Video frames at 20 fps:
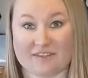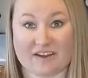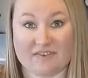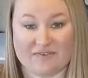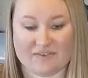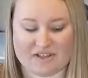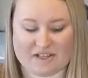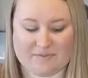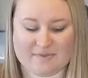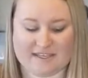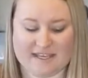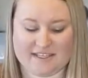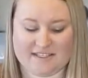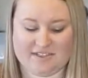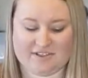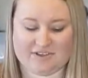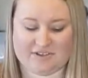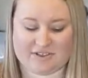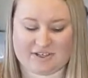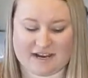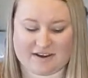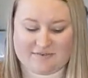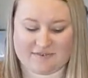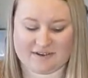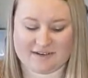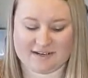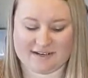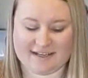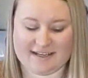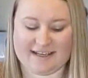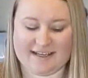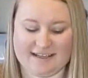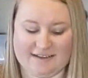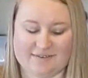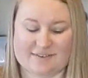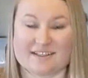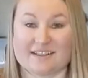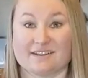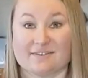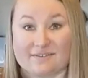a Phillips head screwdriver. It
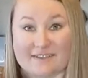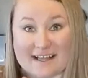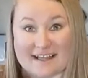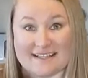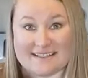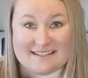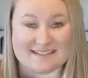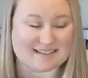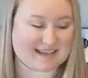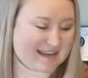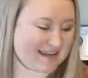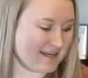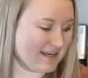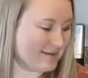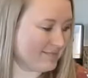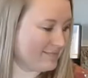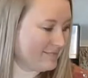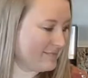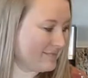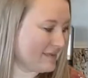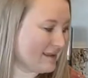was on the flathead side.